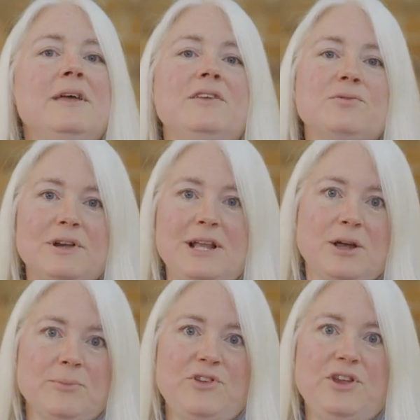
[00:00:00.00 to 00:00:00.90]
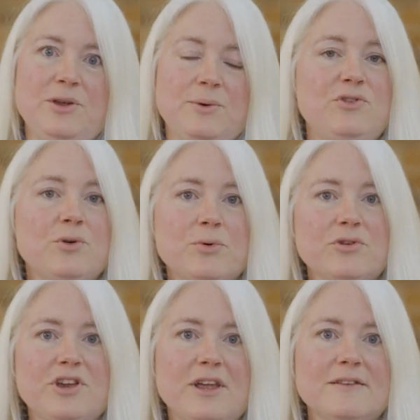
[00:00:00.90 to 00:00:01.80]
is really up to you and your
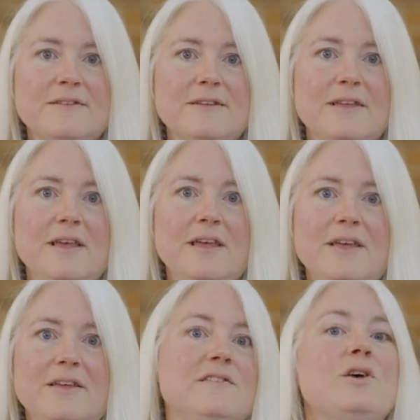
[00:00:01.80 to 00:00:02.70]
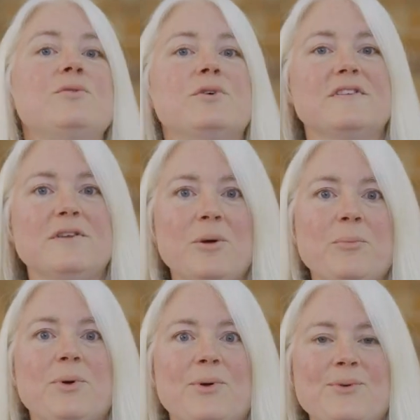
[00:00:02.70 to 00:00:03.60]
project. So for
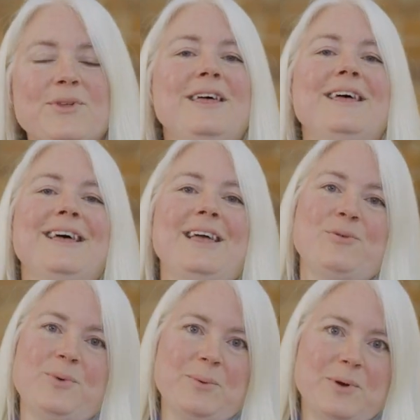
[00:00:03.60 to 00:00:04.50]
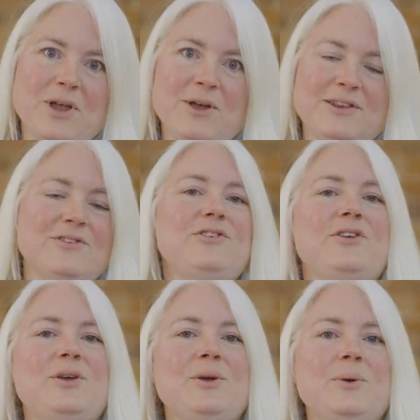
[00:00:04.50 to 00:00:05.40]
example, if we were going
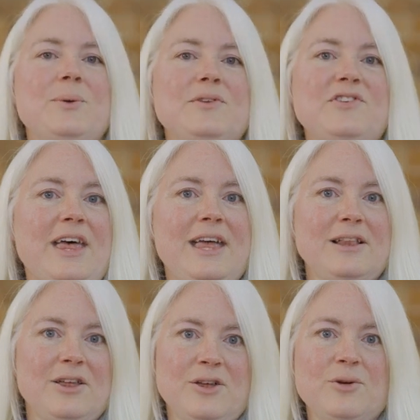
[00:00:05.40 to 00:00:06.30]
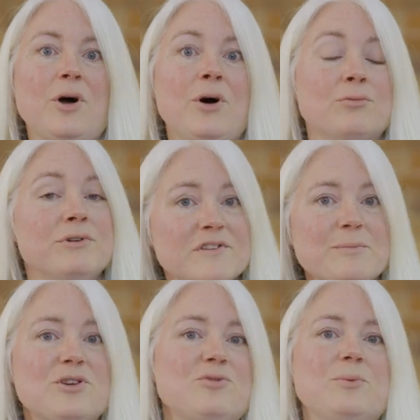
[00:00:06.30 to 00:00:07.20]
to tailor our risk
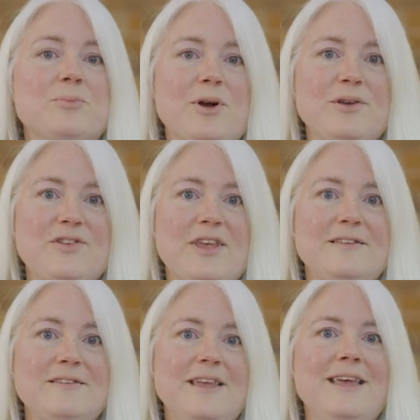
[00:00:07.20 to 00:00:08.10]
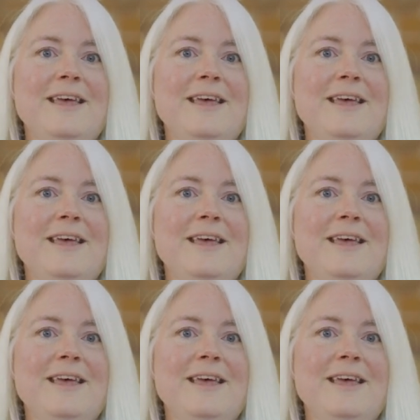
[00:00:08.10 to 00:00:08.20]
management process,